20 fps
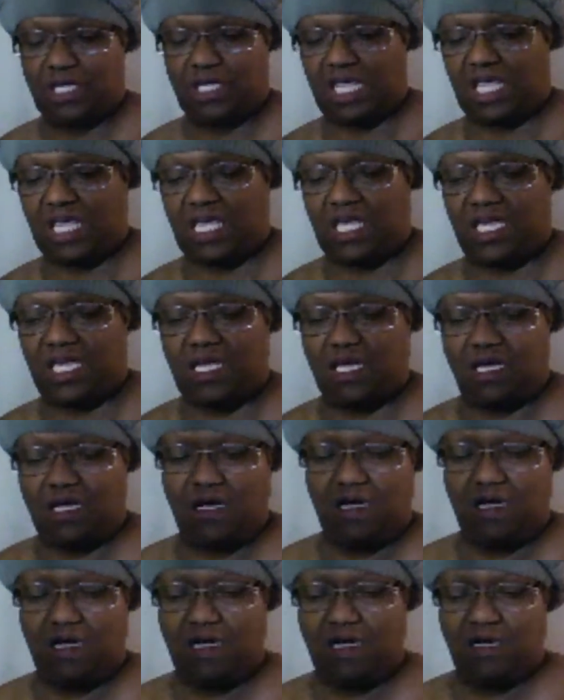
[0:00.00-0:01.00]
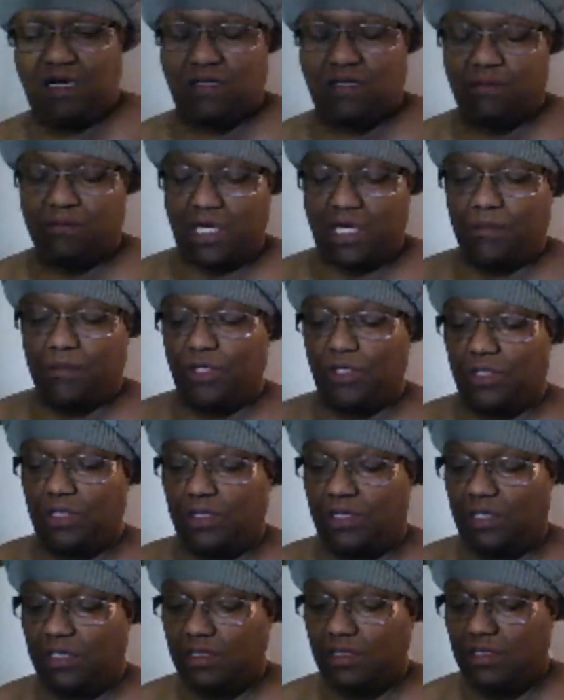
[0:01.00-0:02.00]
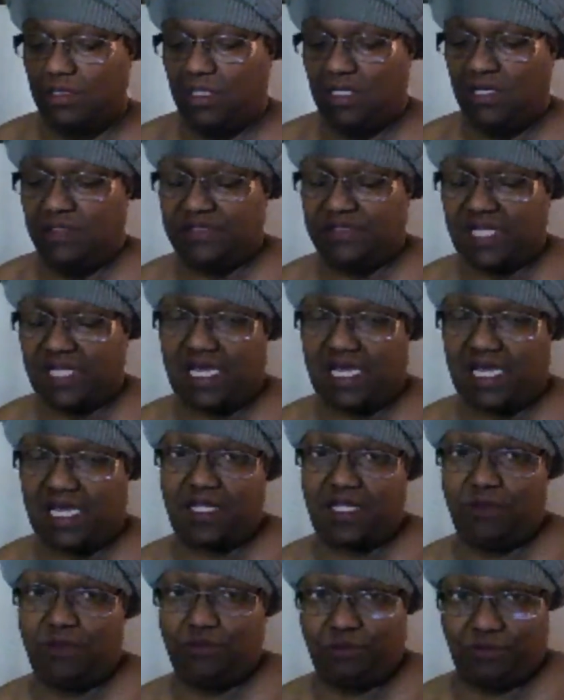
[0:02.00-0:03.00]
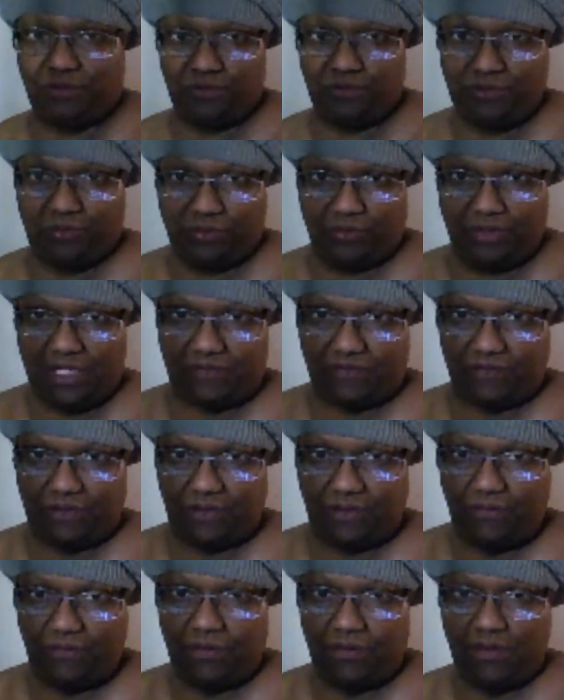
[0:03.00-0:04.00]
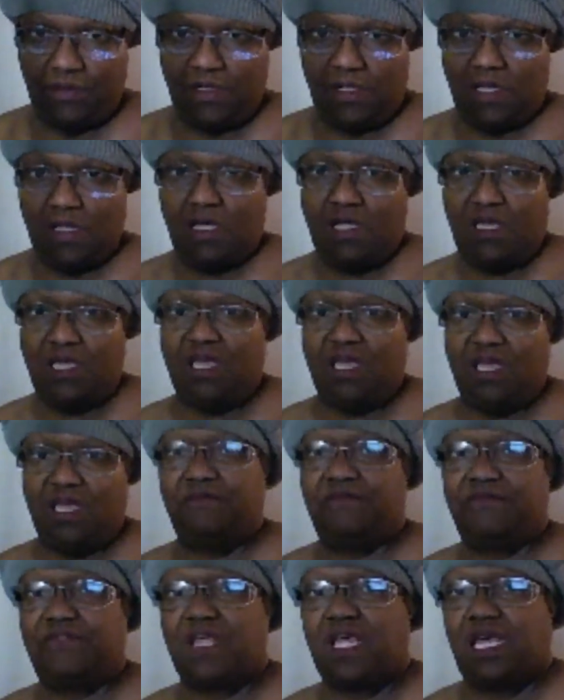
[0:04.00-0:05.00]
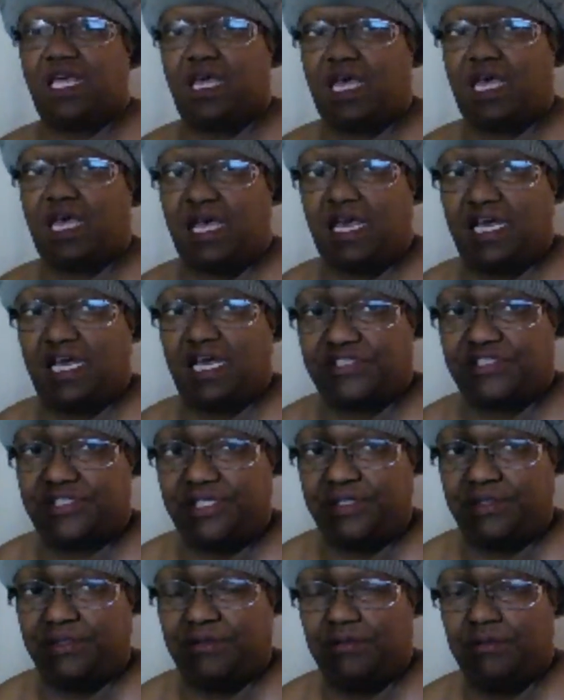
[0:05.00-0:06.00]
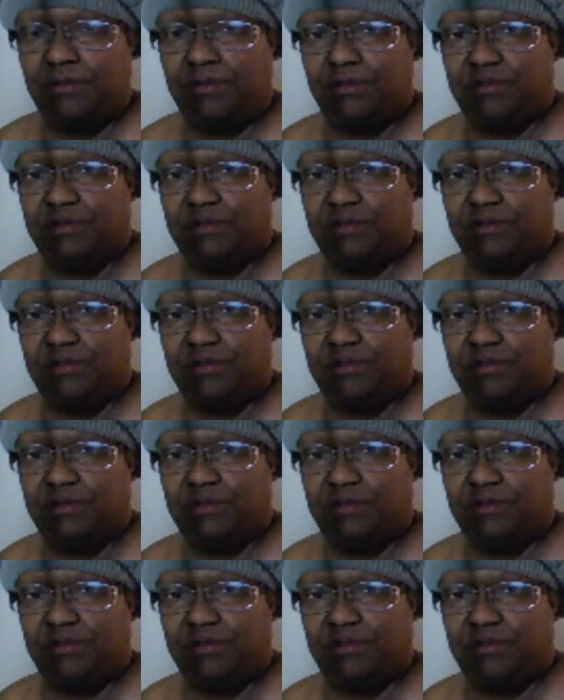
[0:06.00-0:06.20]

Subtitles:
aunt, uncle, mama, daddy, whoever. If they ask you,